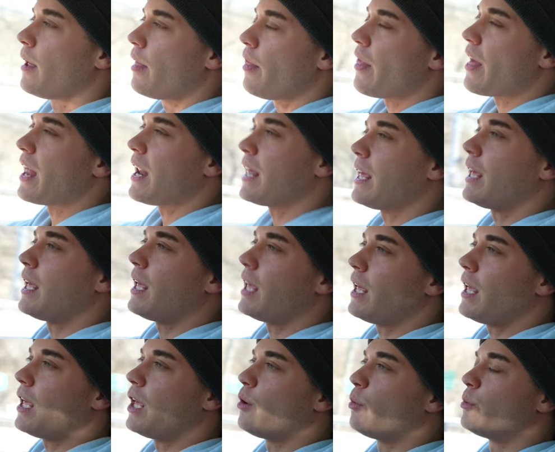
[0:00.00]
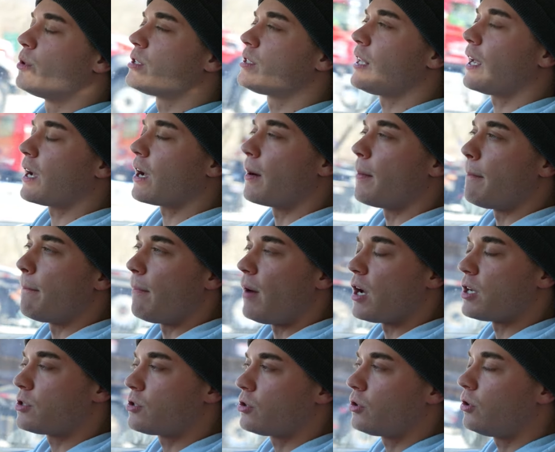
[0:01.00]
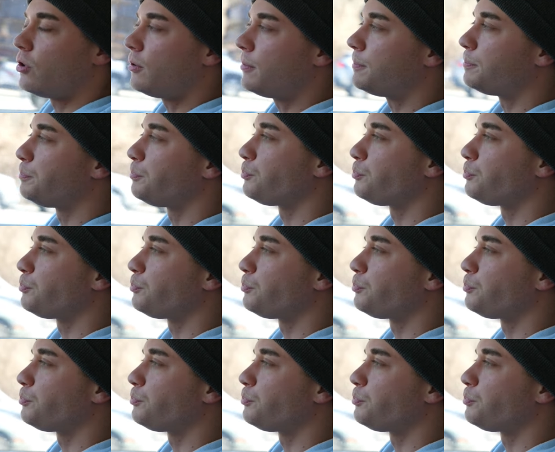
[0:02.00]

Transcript: that it was like a muscle.